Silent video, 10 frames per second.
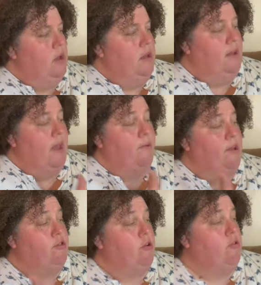
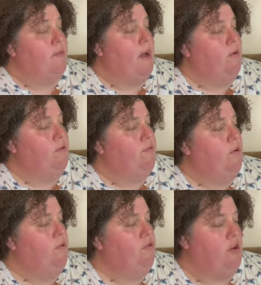DIY solar-powered
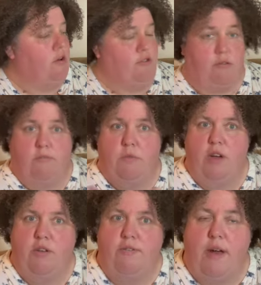phone charger,
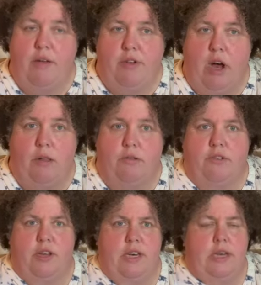under $5.
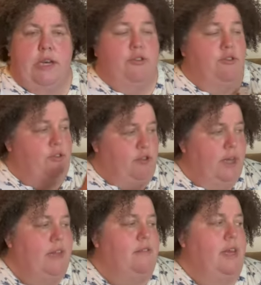So as you
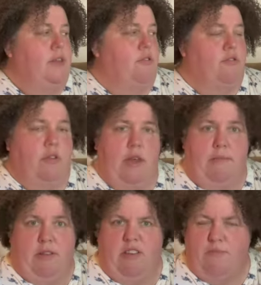can see,
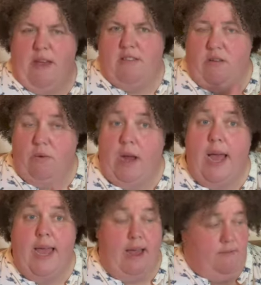just based on what I
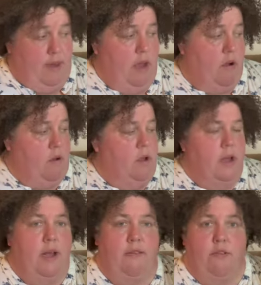have here,
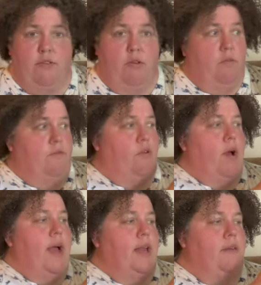there's a
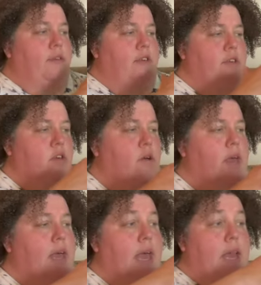variety of things that you
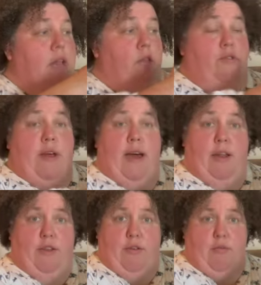can get and learn how to
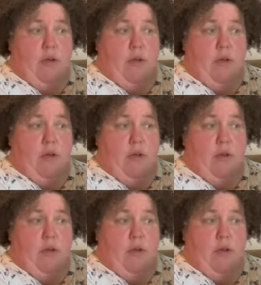do.